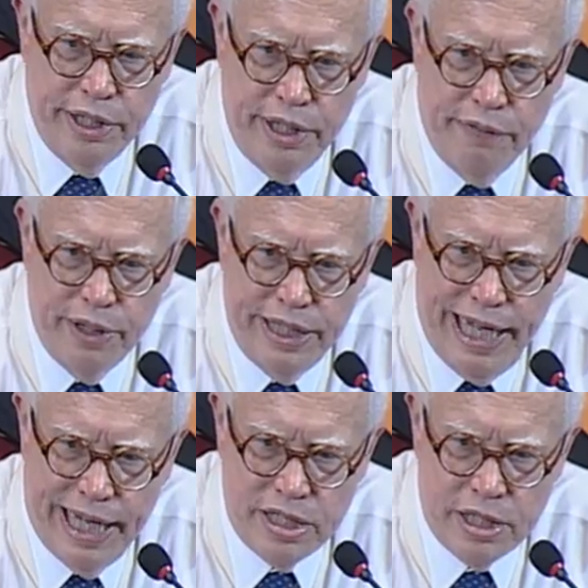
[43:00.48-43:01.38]
into different
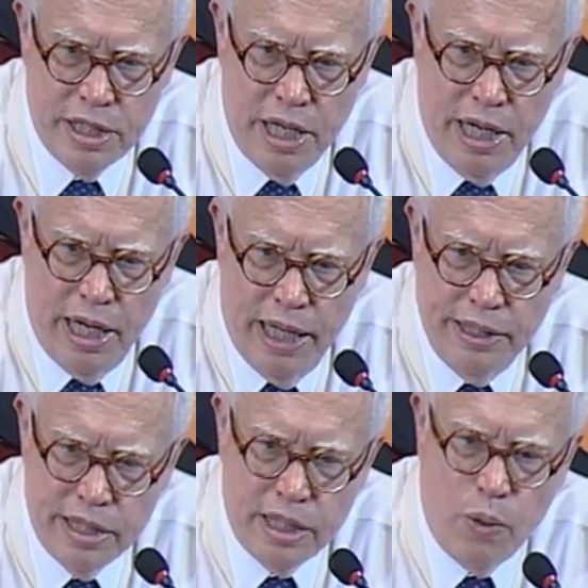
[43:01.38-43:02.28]
tasks. And
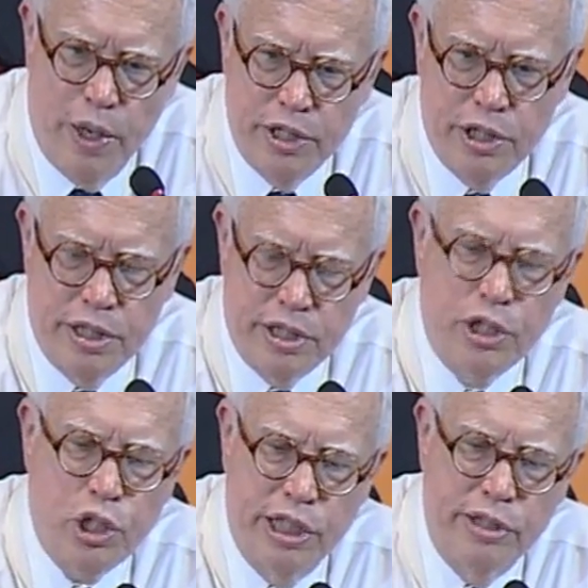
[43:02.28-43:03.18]
this equation
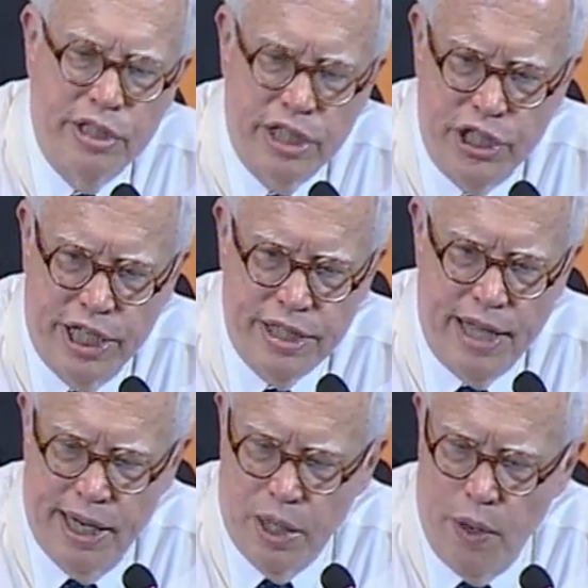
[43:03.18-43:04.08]
essentially suggests
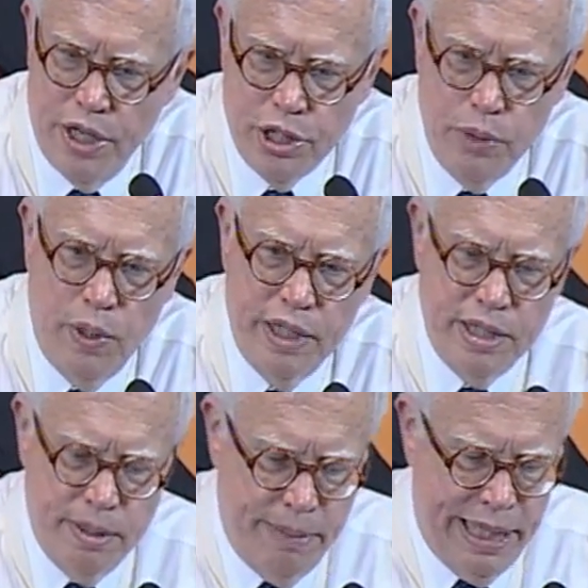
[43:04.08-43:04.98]
that. Equation one
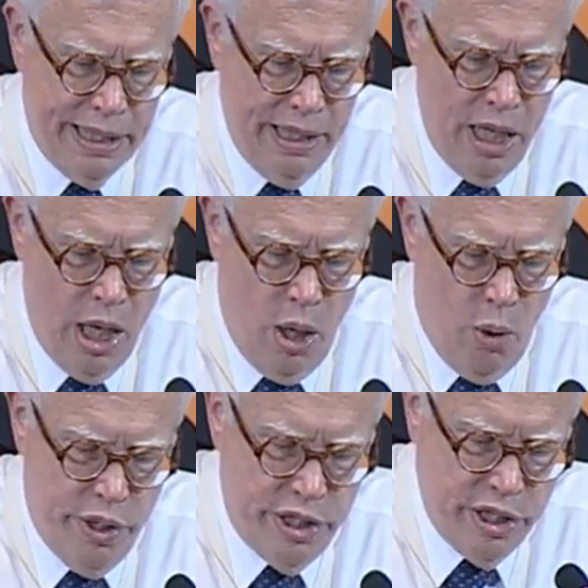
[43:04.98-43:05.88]
is a model
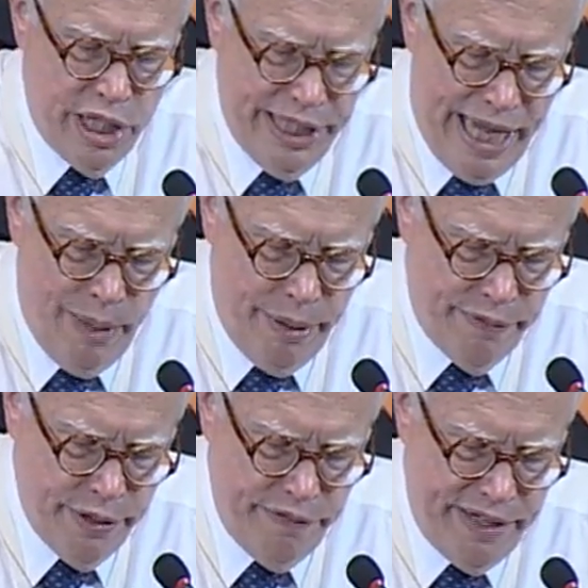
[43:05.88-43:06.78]
which is allowing
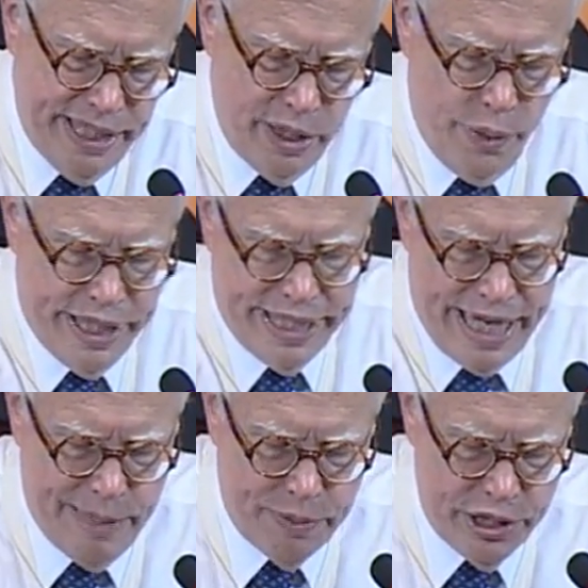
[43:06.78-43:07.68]
for the fact that we can
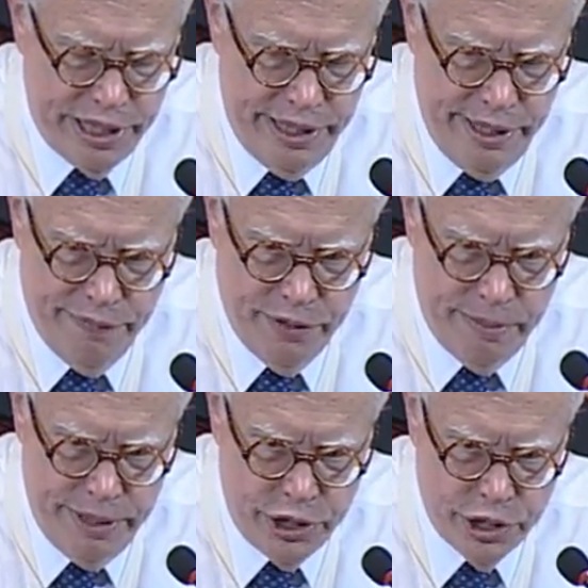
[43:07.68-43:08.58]
compensate in different
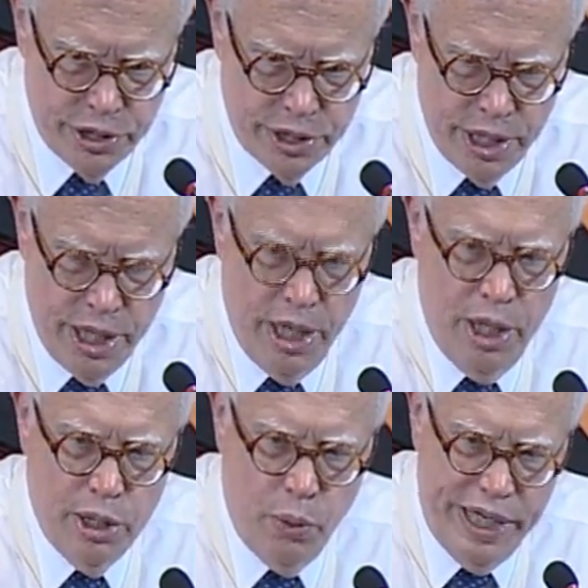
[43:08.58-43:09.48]
dimensions,
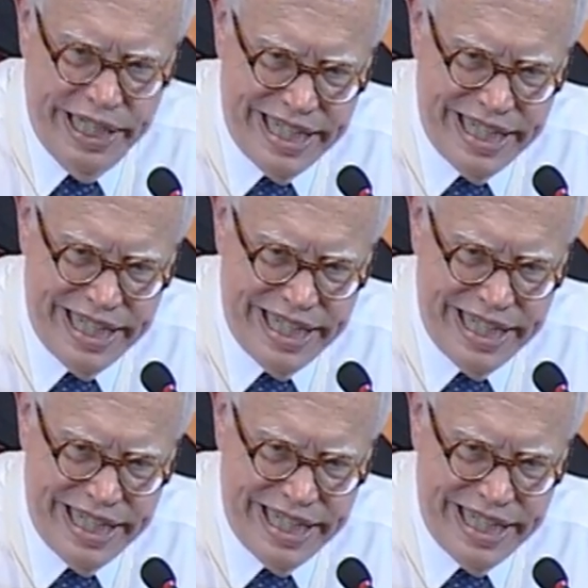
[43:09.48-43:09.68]
that we can